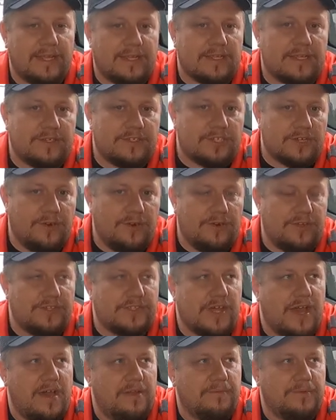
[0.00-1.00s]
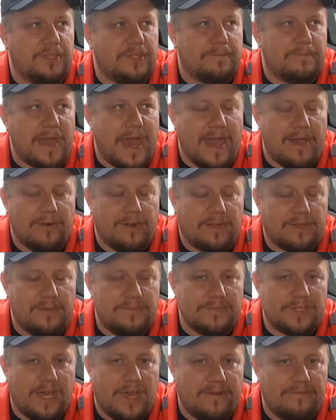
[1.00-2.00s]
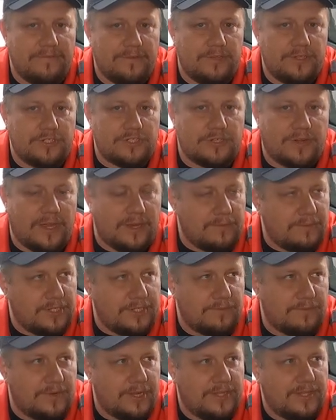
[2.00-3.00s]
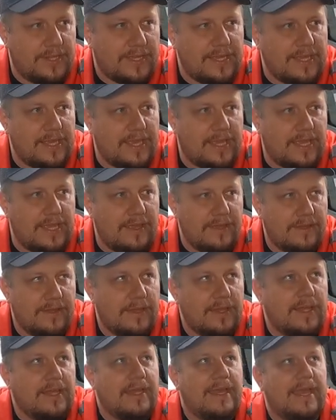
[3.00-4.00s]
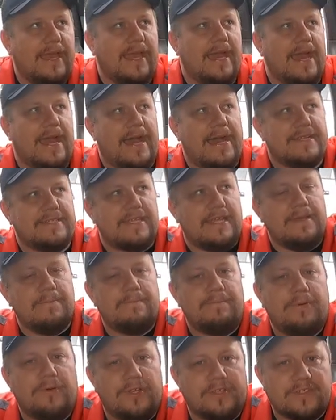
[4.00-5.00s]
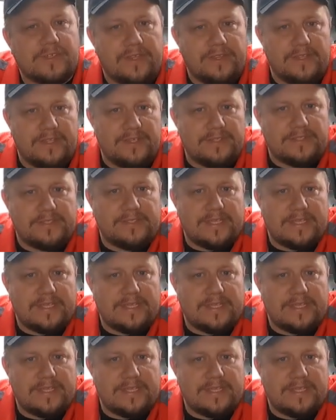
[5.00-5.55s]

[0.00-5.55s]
It turns on when the power comes on for the truck, when you run the key, it has inputs on this